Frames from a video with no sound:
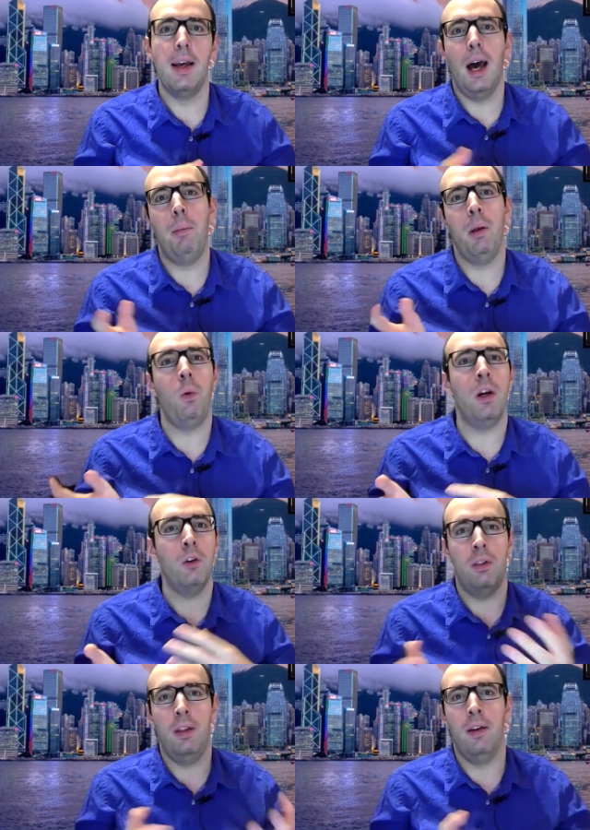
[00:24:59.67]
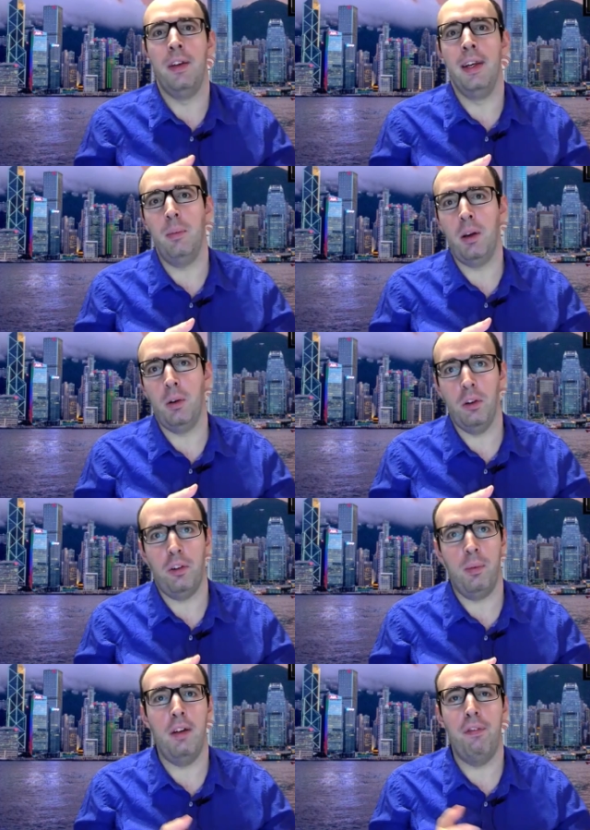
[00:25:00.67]
I mean, we are not there yet because
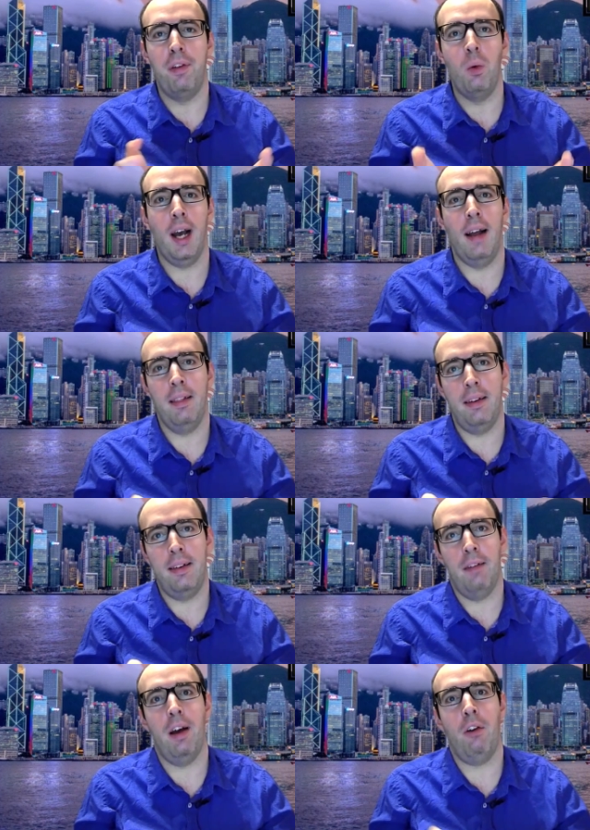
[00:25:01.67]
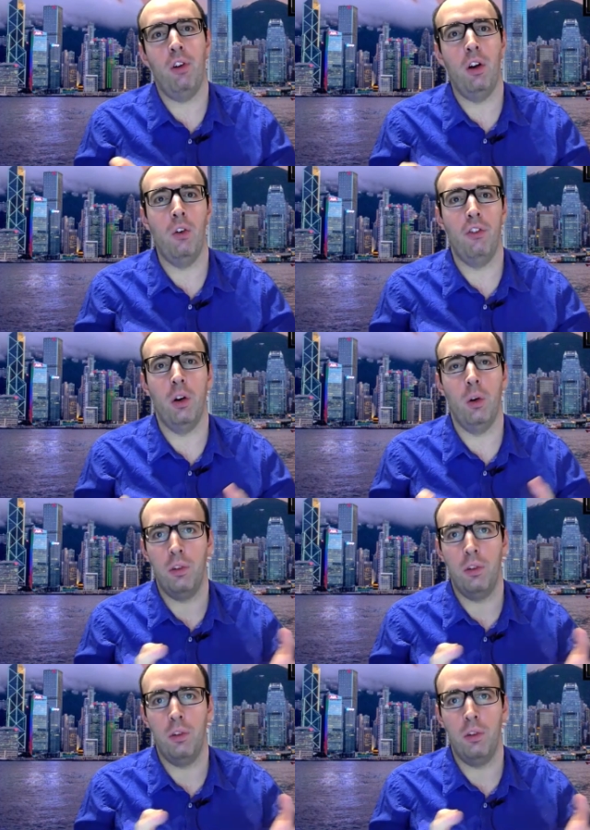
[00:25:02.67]
very few countries have actually launched their own